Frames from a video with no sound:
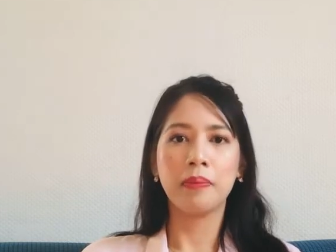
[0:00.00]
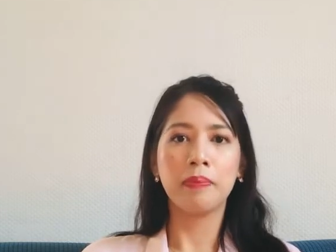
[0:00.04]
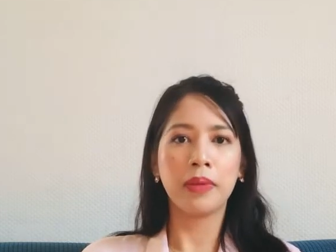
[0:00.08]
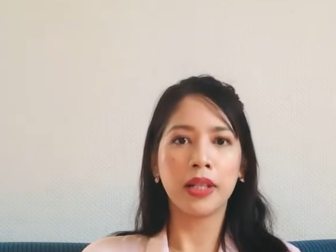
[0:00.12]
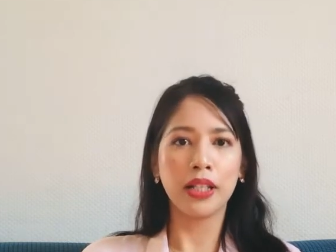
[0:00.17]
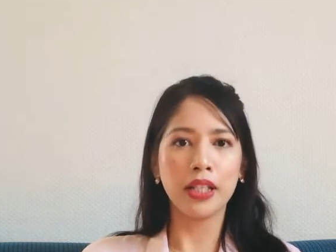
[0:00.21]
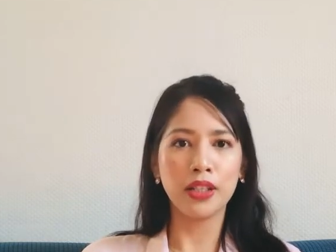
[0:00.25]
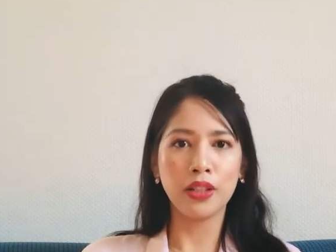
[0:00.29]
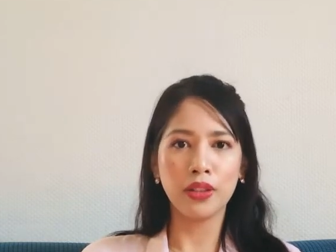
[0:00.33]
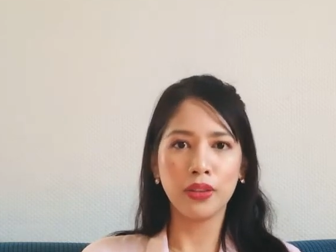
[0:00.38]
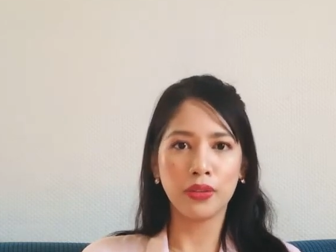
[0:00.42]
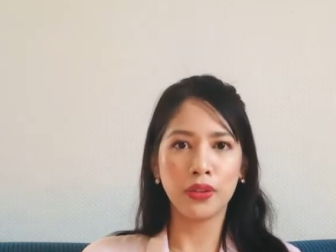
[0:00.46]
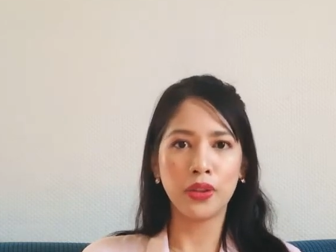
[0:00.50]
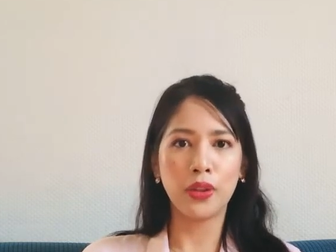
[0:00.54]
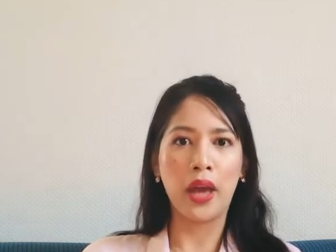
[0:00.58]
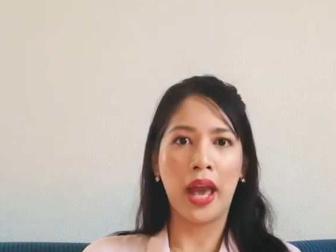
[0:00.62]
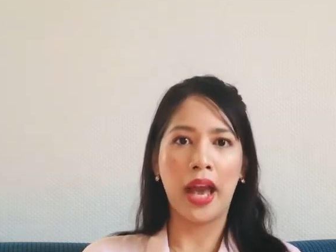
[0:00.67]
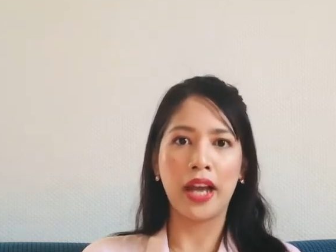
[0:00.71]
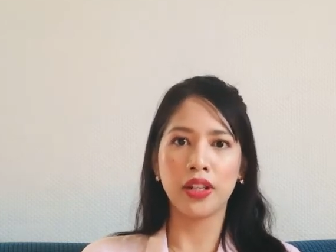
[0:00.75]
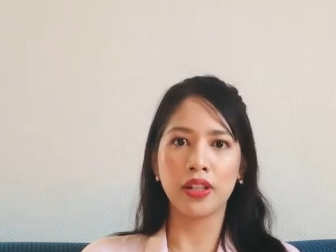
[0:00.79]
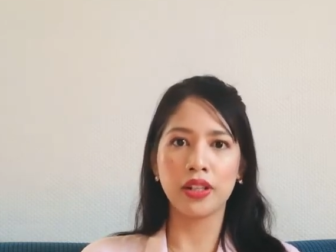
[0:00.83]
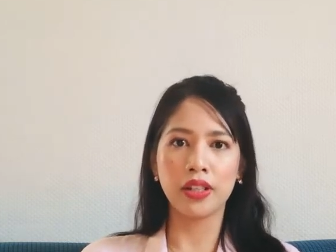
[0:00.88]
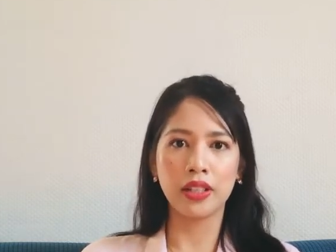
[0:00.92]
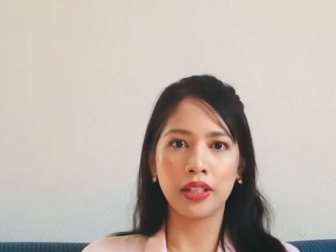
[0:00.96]
many of you
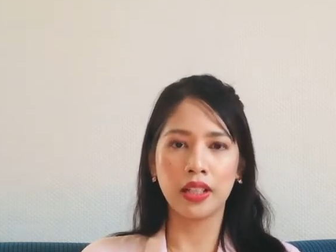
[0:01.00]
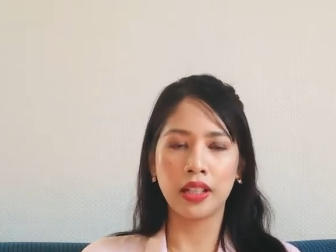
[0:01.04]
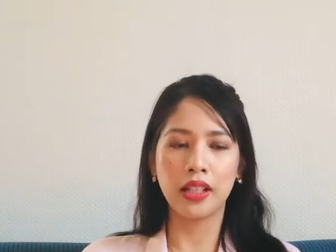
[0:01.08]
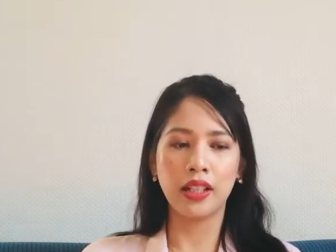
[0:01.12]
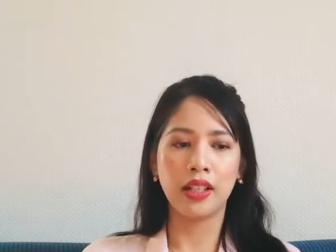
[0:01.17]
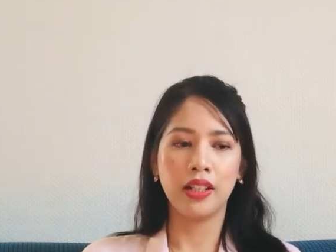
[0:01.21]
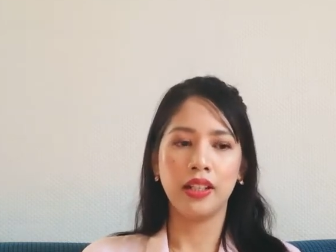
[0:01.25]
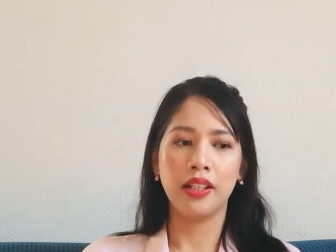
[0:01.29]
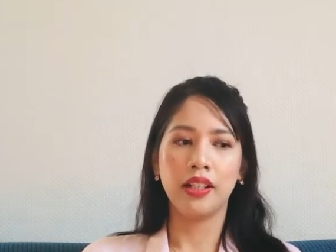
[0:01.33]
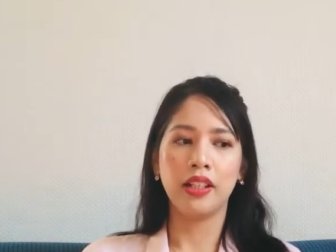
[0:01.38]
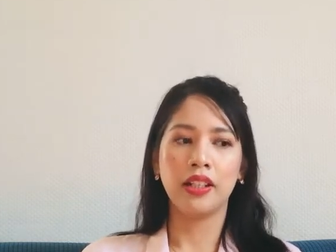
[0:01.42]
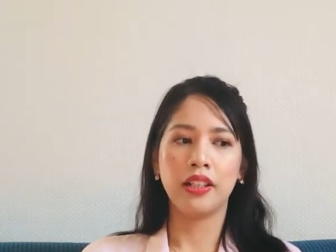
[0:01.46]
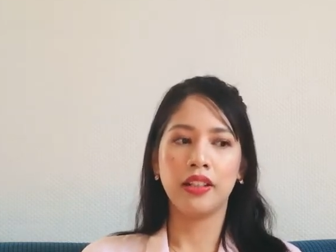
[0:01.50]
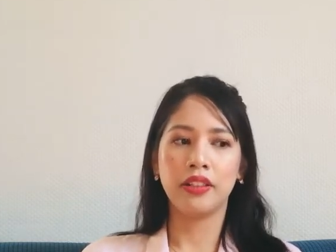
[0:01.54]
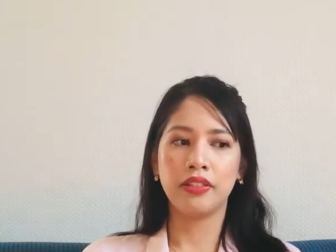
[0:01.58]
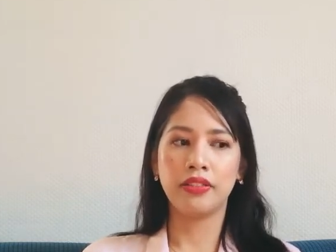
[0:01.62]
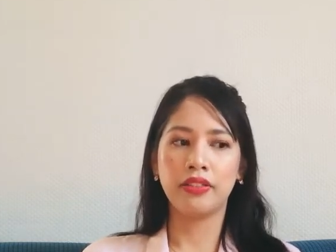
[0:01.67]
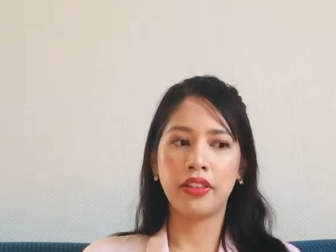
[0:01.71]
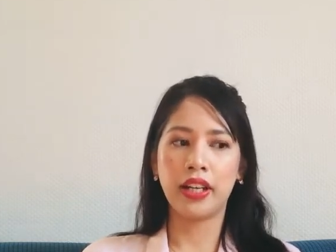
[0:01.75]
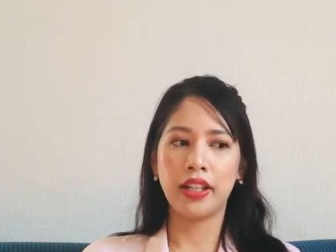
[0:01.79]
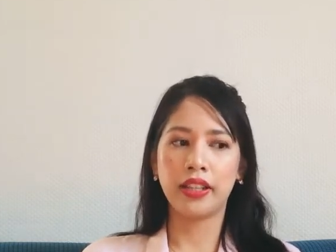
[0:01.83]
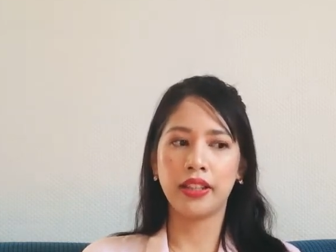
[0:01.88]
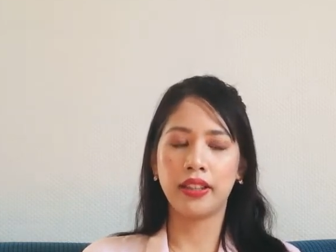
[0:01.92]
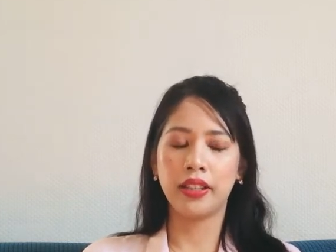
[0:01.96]
actually
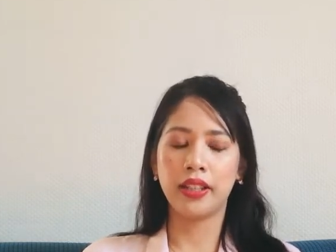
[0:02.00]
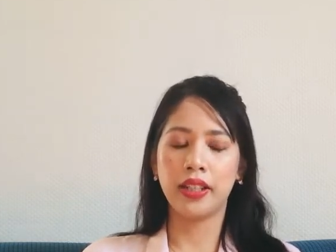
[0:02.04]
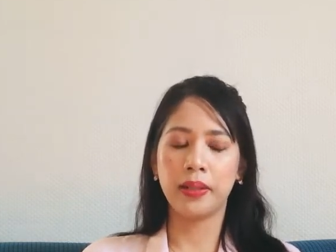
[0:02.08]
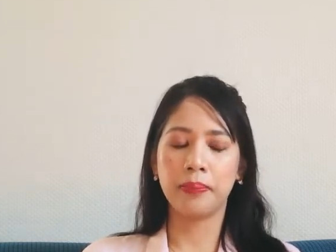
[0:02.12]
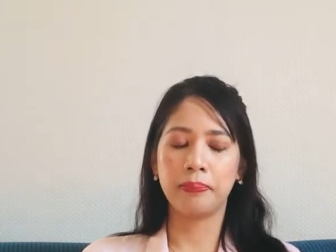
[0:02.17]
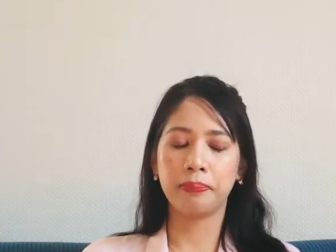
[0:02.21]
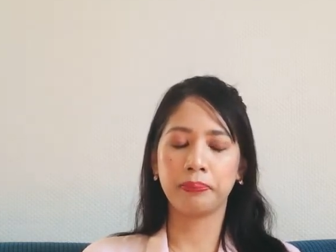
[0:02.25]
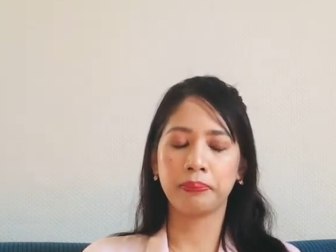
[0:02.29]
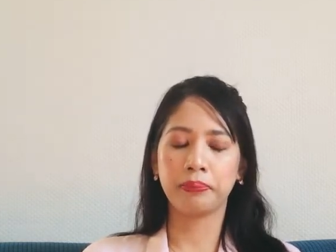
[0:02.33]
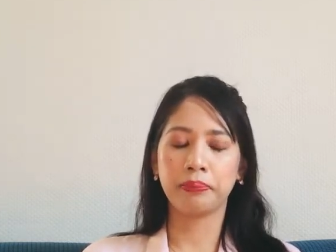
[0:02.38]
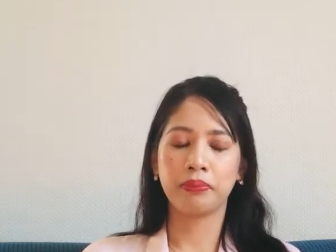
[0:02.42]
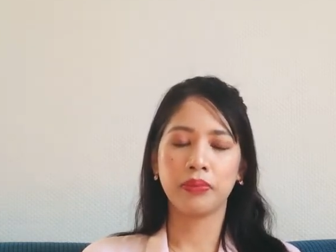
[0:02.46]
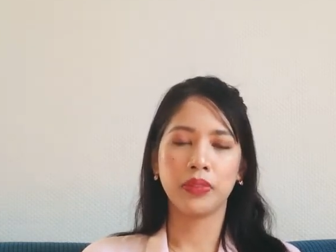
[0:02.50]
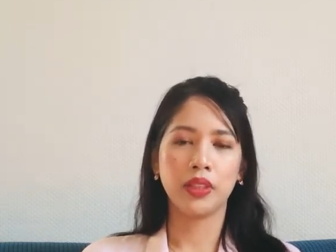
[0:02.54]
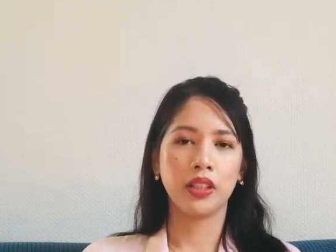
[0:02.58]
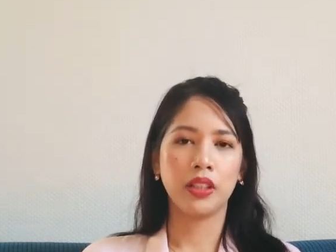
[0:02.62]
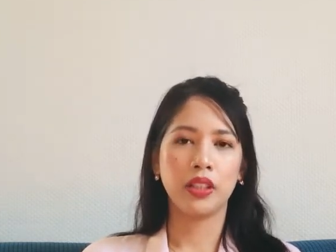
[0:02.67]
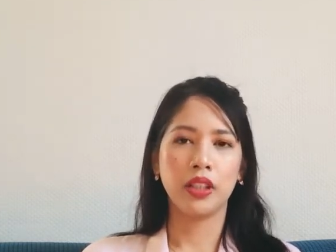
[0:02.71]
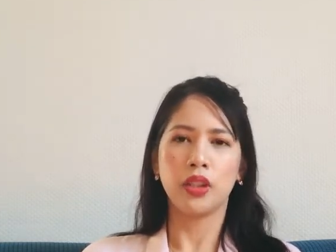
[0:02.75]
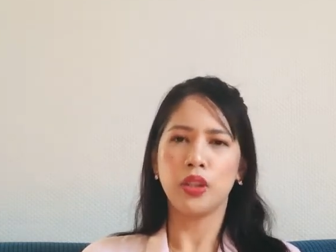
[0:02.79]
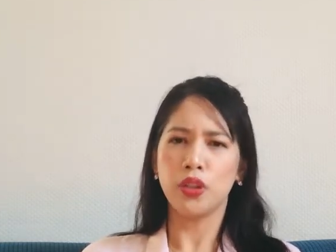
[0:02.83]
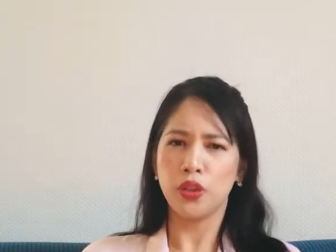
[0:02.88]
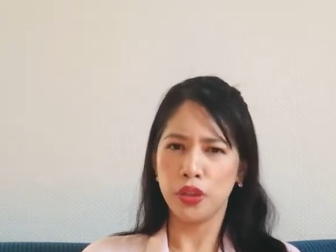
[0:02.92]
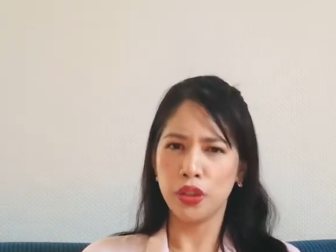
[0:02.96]
find them
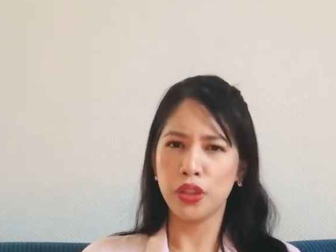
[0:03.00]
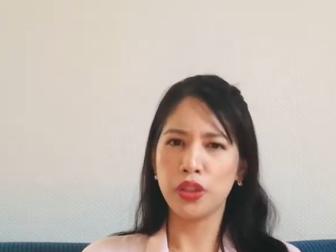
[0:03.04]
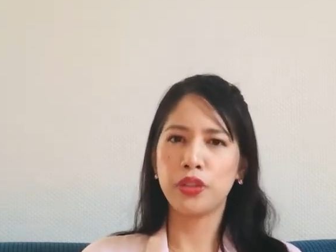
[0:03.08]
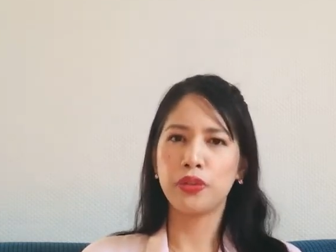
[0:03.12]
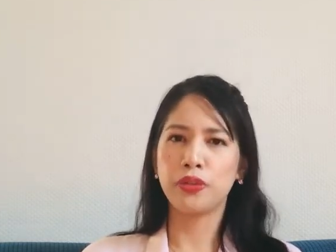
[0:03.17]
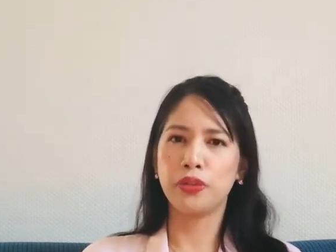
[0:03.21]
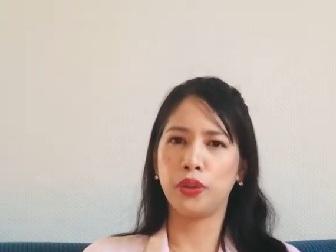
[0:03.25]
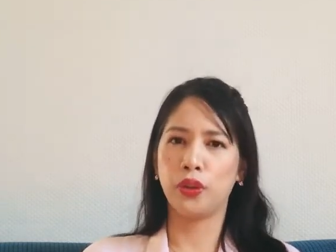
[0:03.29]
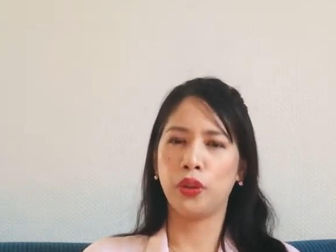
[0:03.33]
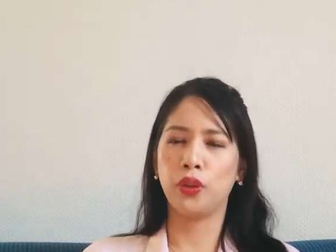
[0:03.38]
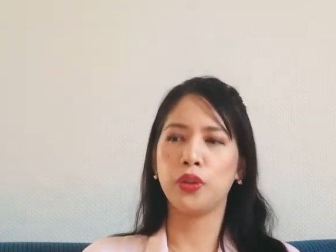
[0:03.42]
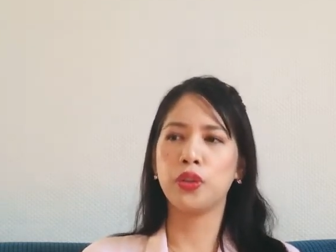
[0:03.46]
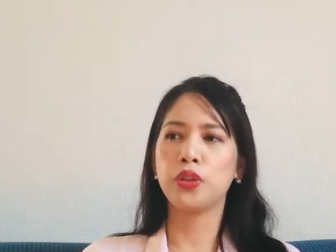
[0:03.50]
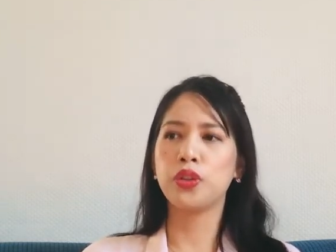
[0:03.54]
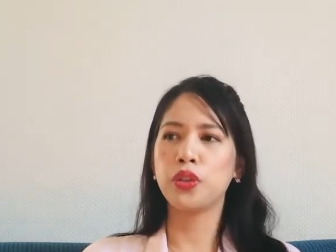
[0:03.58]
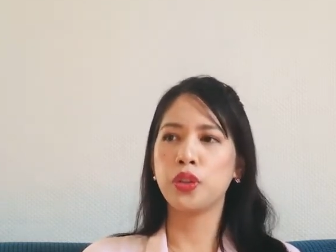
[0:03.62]
useful.